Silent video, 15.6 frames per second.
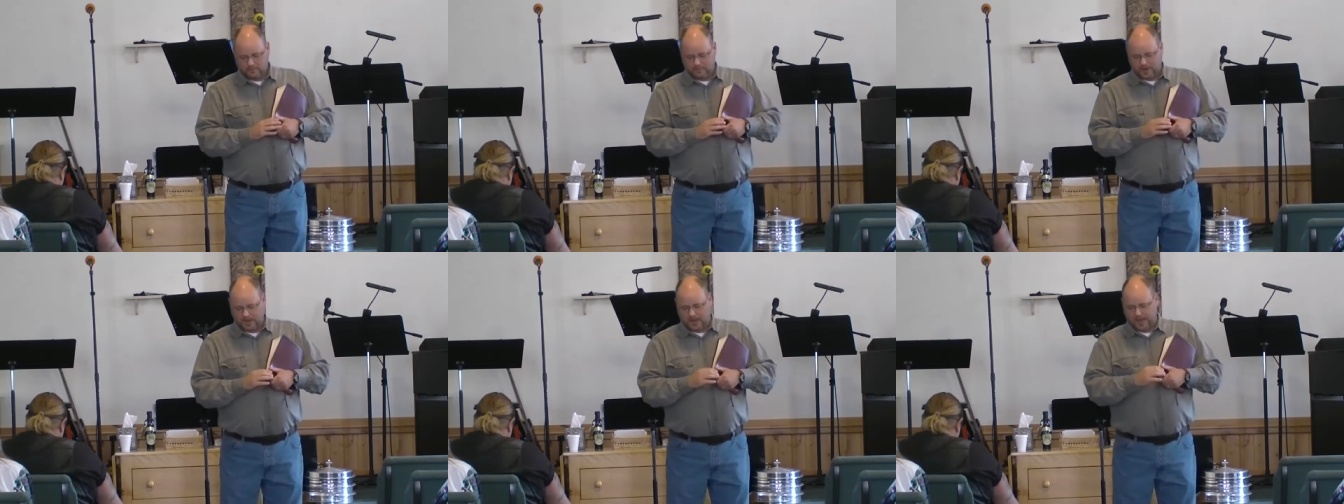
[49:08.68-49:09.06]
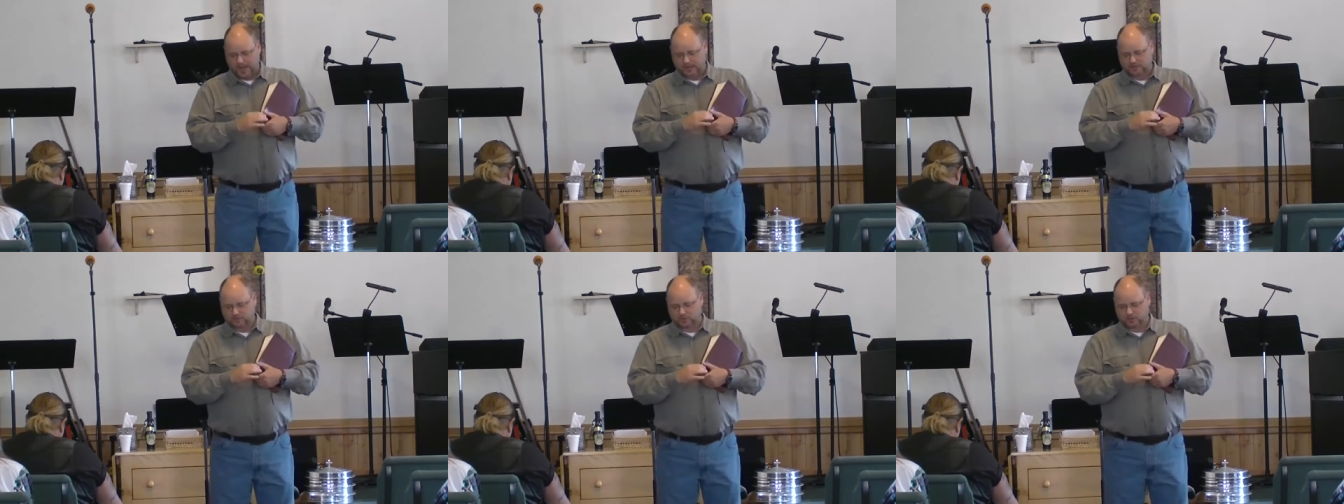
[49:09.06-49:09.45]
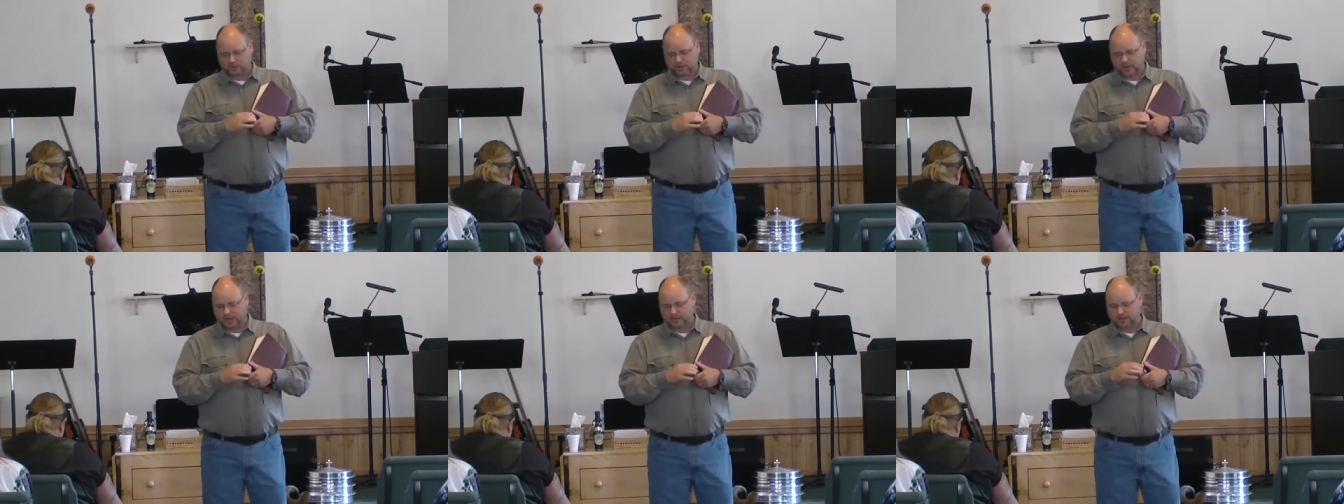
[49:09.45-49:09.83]
And I ask,
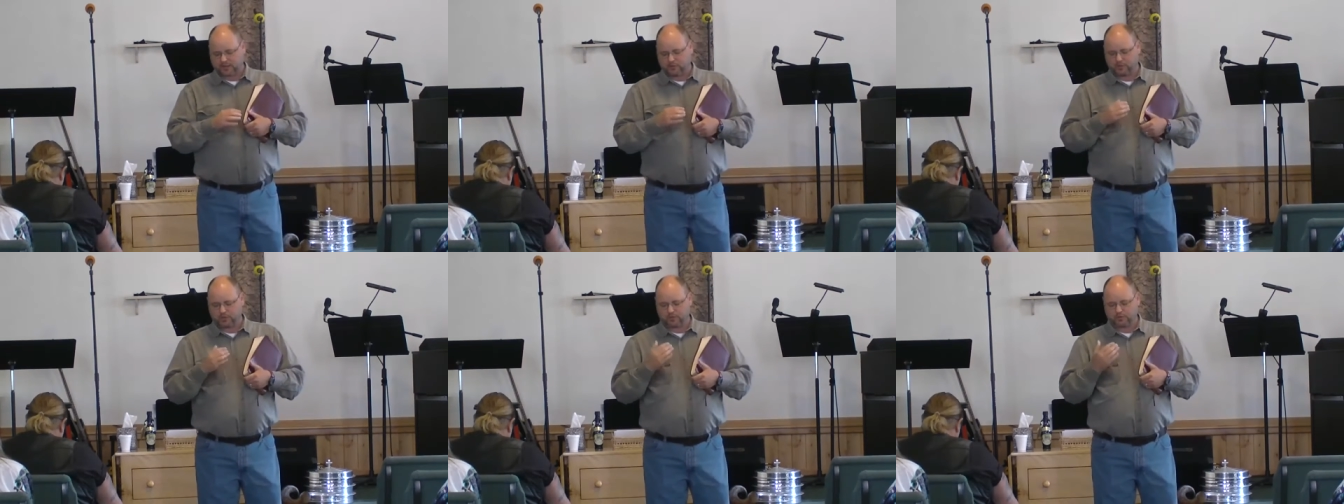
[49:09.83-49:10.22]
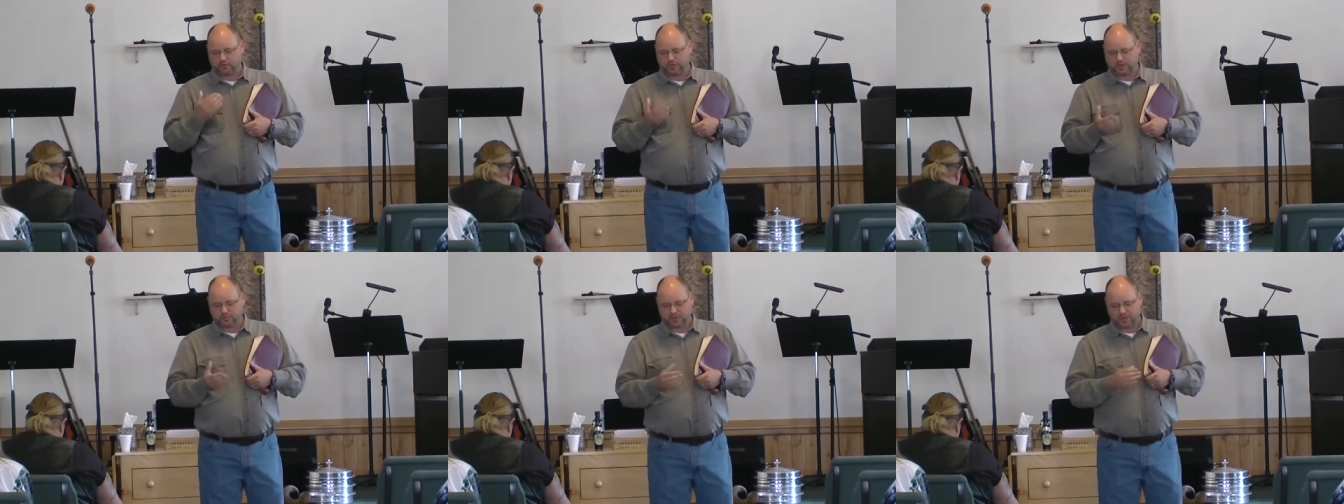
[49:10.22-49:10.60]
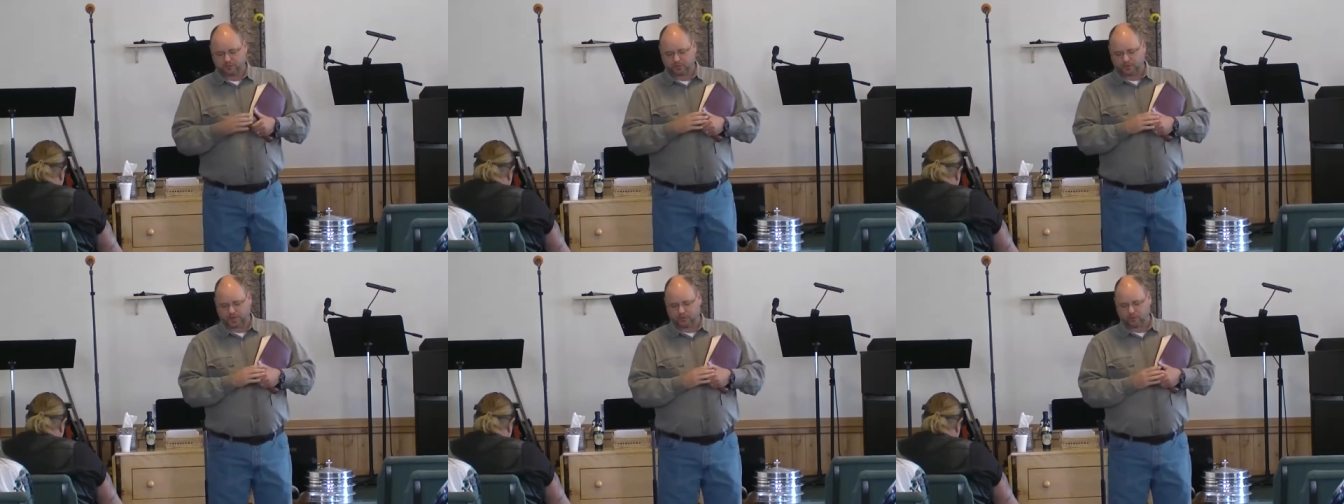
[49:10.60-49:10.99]
Lord God, that we would be a
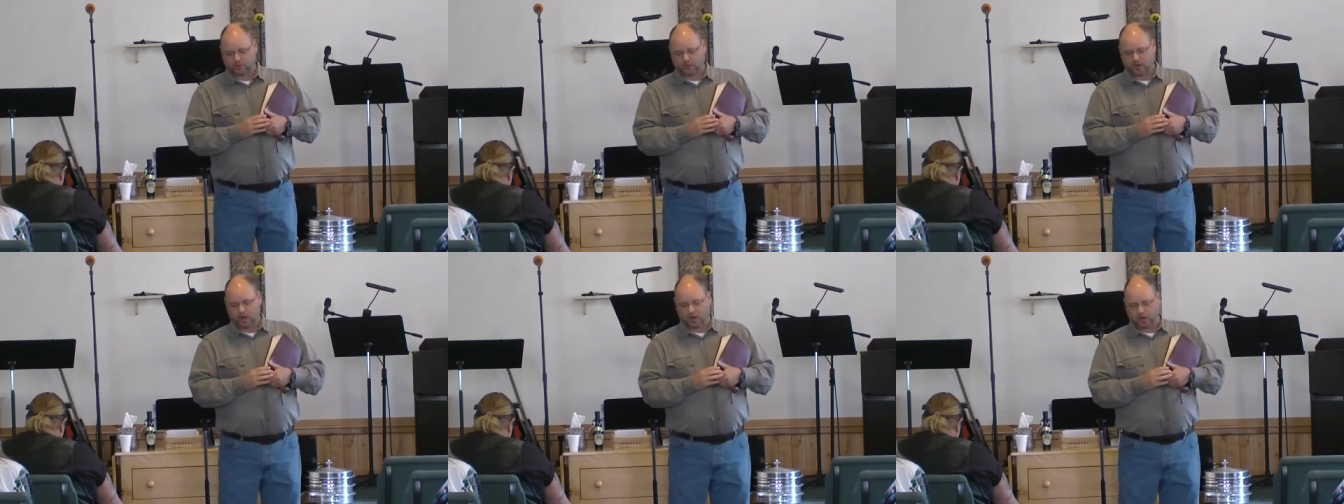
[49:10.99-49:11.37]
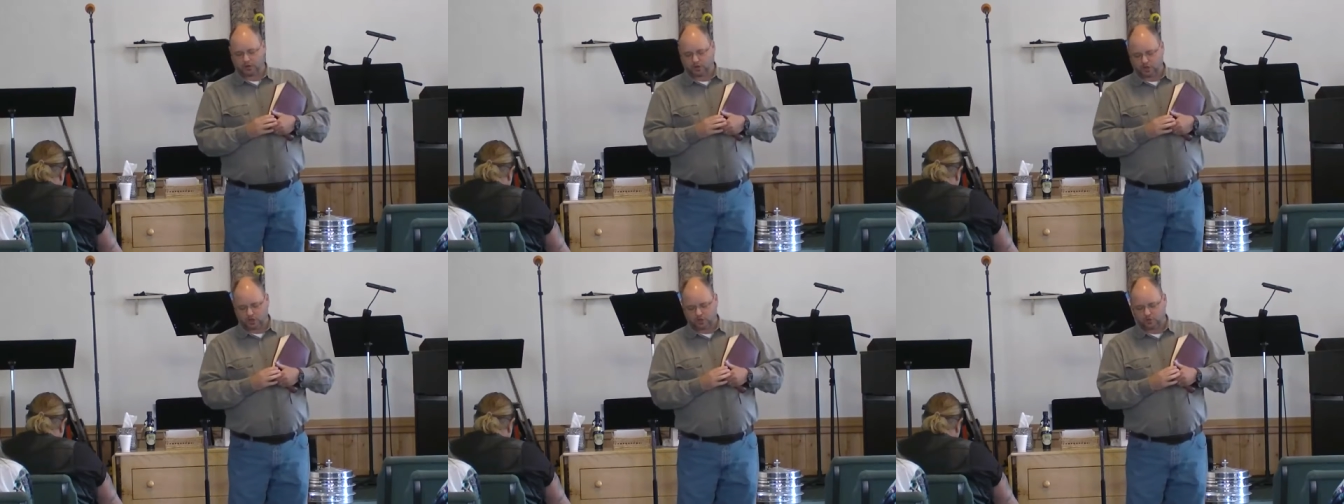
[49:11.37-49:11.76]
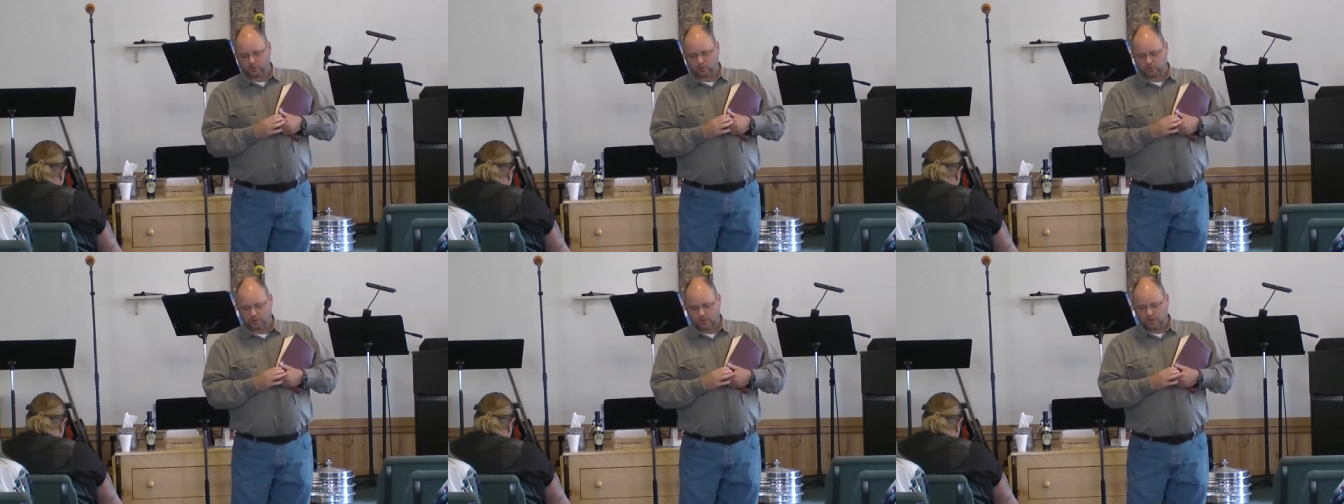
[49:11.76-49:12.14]
people that would honor
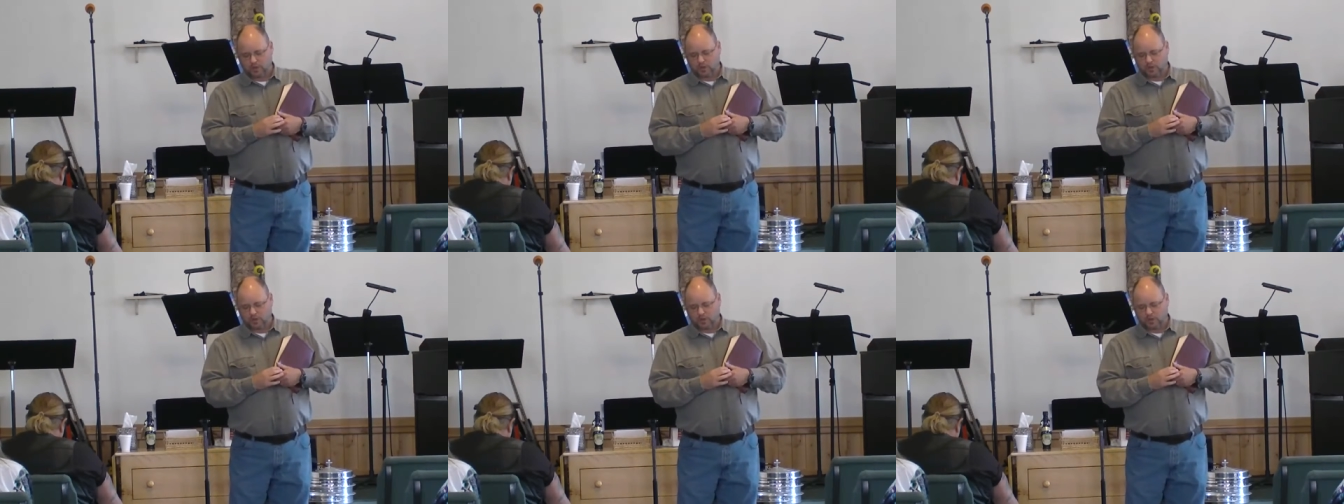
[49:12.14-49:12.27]
you